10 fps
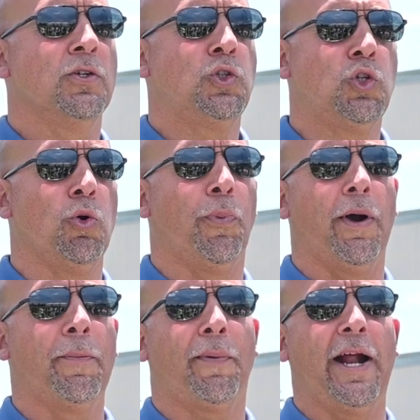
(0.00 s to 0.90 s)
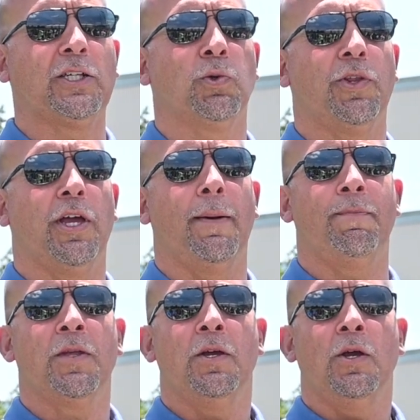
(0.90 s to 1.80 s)
super impressed with him.
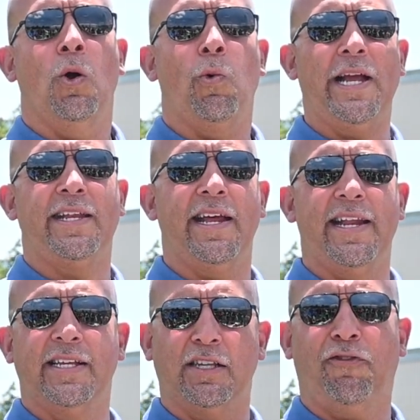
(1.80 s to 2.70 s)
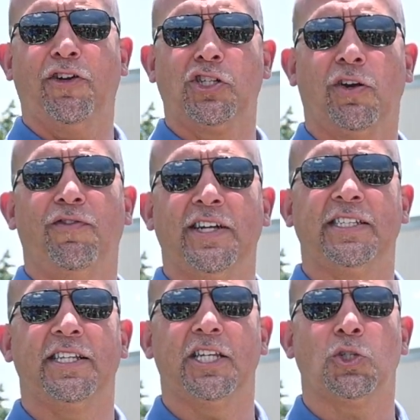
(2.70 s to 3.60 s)
We did his official
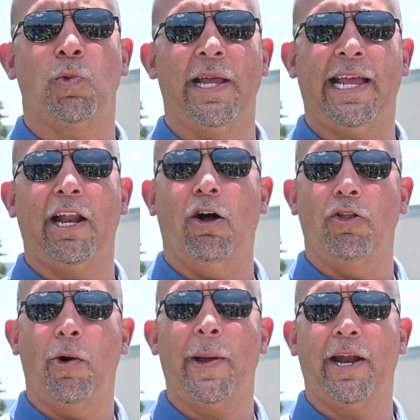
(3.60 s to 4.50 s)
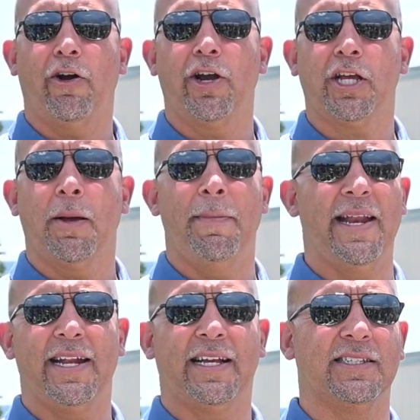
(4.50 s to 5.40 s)
visit this weekend, although we had already
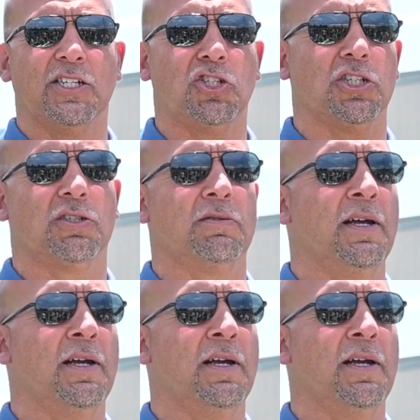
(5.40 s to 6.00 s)
committed because it just